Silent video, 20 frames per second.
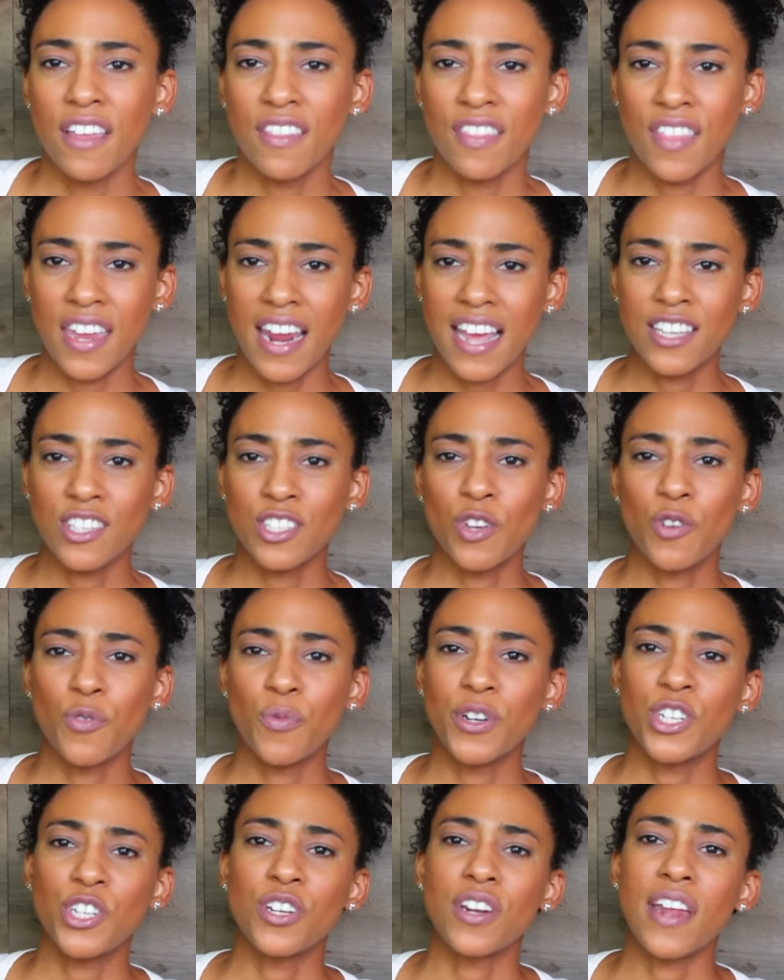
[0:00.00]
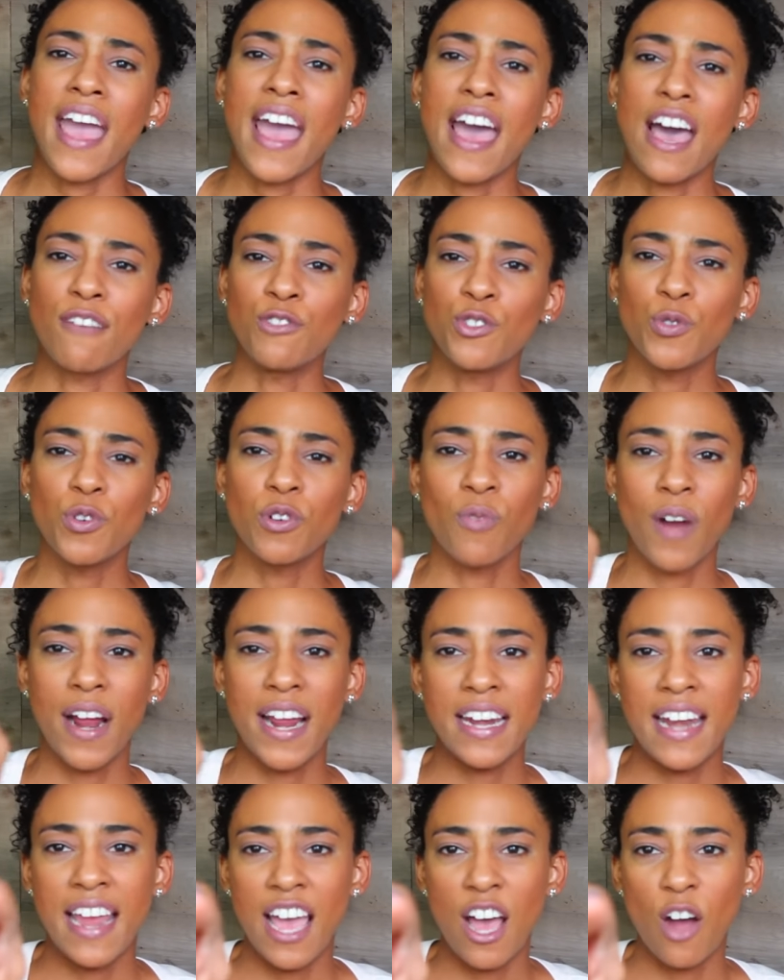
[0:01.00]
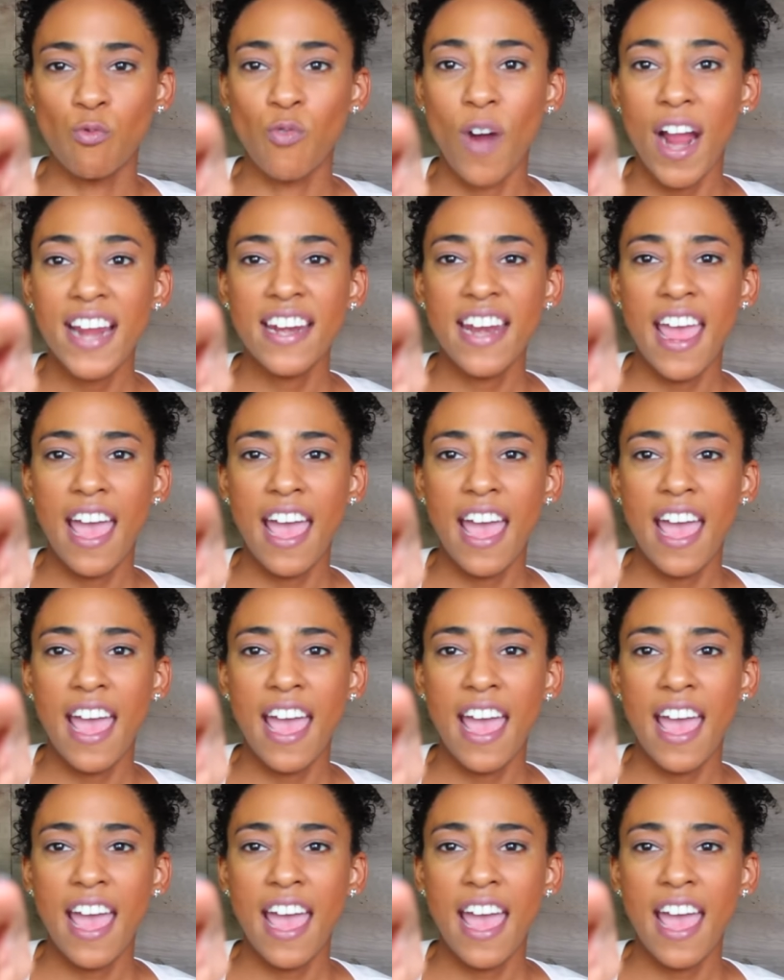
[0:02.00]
that I so want you to have. Do it right now. Right